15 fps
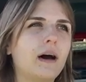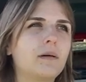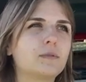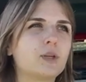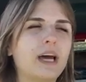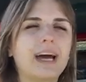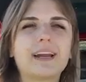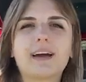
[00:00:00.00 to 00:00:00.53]

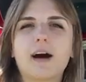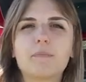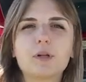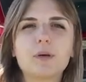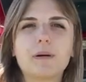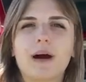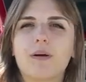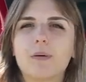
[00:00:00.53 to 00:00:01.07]
So I had a couple
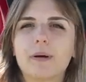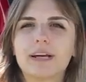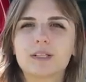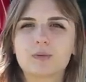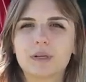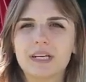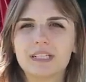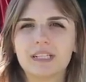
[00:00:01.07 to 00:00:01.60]
of power banks
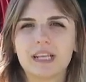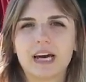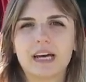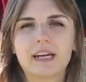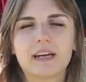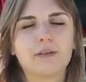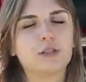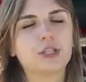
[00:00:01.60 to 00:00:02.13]
when I did that,
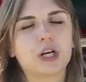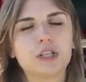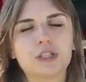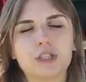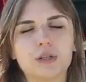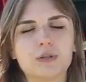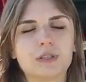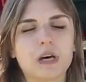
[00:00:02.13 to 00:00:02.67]
and I would charge
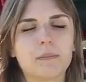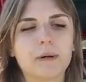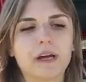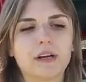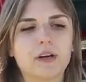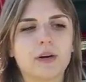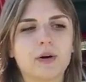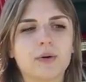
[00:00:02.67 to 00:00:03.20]
those up
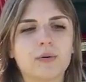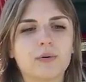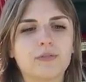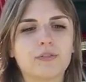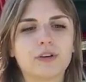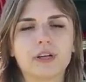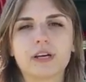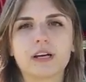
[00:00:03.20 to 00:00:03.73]
and go
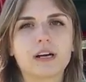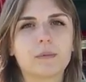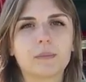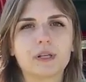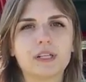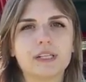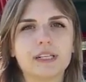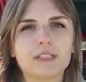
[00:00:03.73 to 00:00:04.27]
for like a
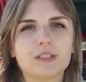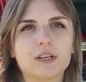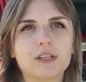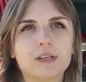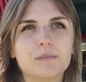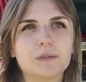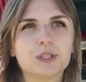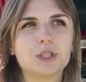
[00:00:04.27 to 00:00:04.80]
couple of days on
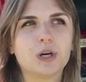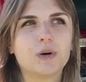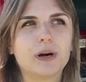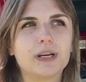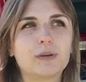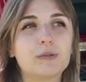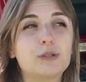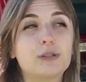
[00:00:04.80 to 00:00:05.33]
them. So I
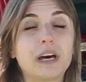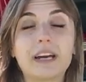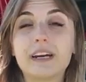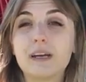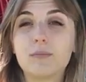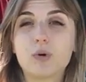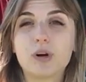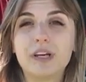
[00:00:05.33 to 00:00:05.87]
don't do that
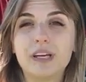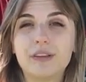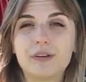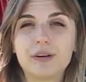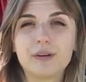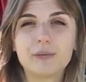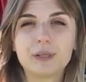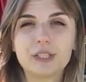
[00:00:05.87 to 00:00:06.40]
anymore either,
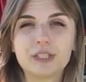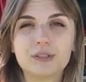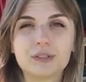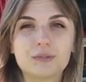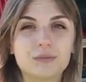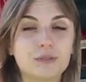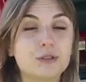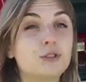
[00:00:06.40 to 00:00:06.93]
which is
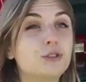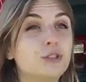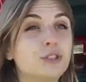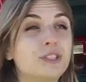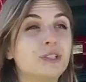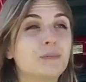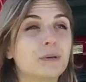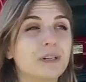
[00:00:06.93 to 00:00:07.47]

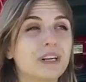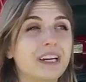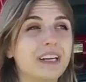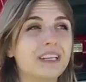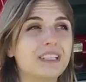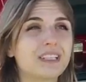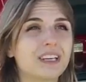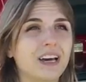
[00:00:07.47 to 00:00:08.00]
super
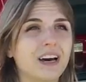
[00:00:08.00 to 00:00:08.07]
nice.